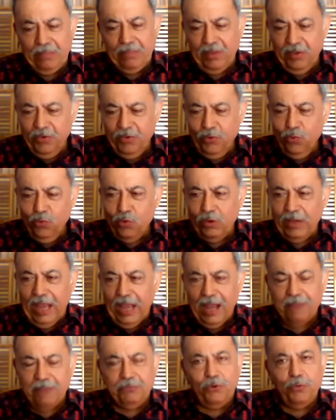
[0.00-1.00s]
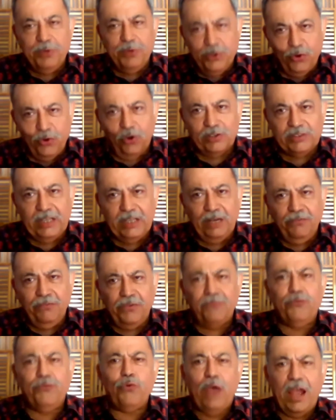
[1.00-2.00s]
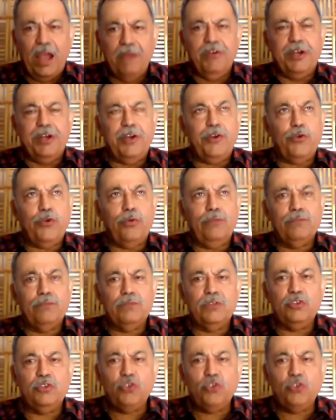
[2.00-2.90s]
You have to be yourself. If you have it in you,